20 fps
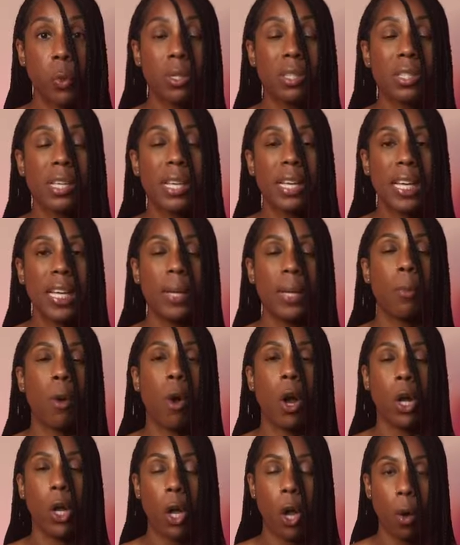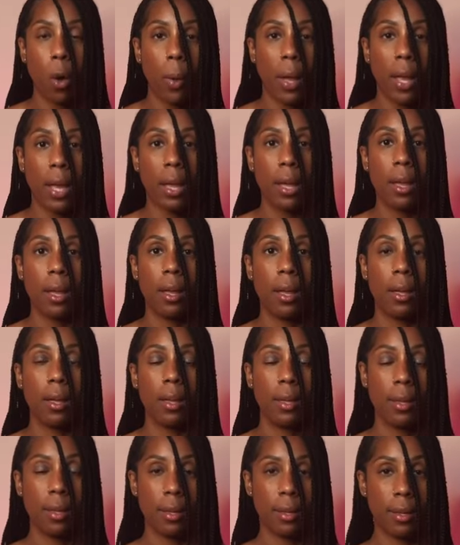to keep on going.
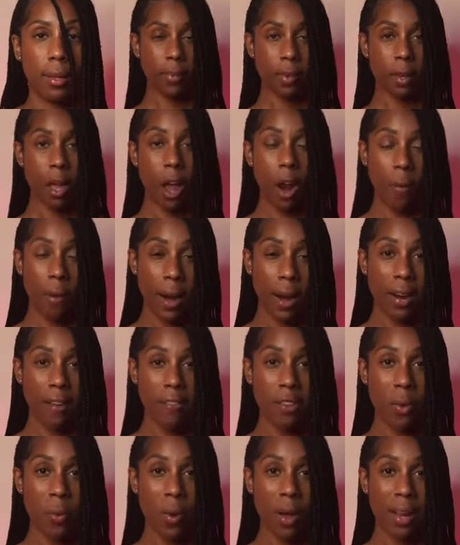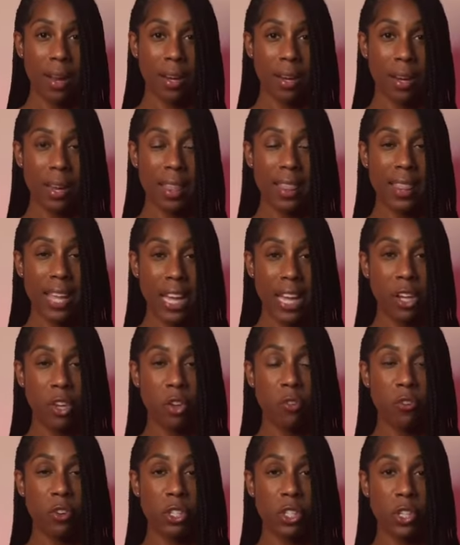All right, everyone, thank you
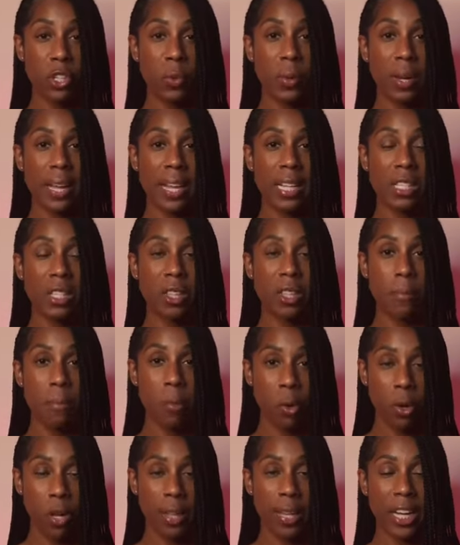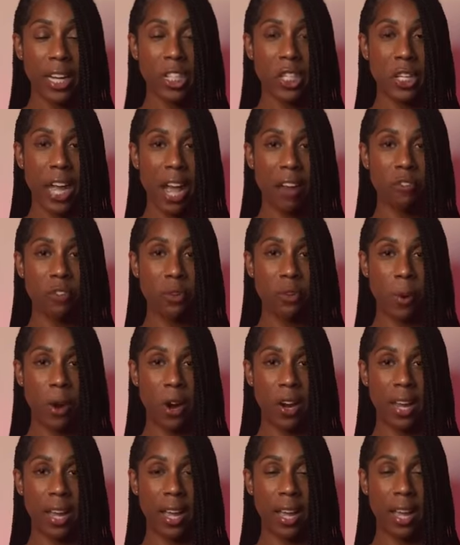for tuning into the Mood Collection After
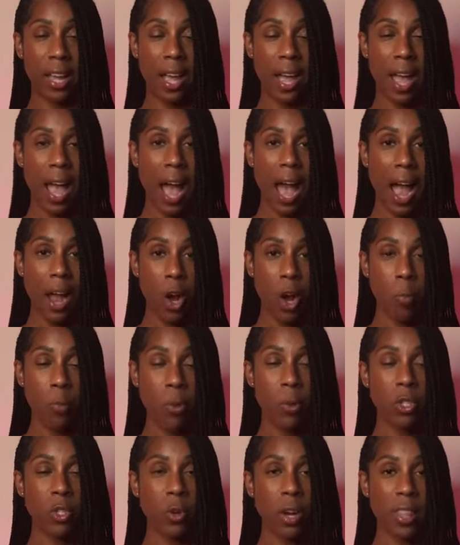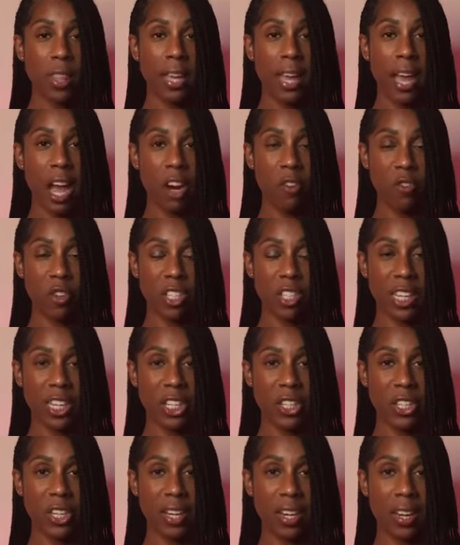Party. I hope you enjoyed the
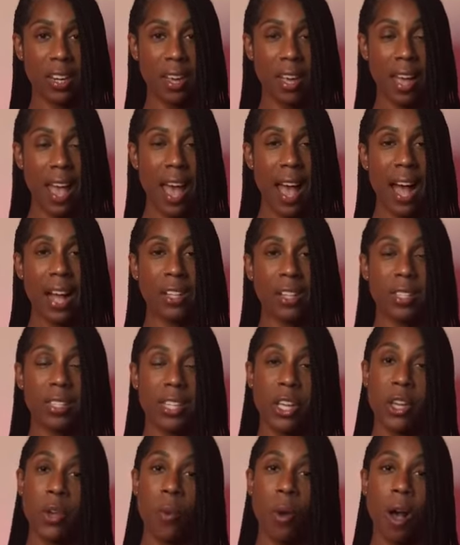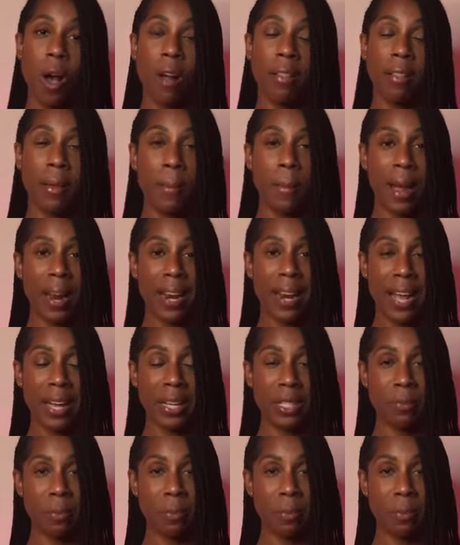conversation. I'll see you all in my next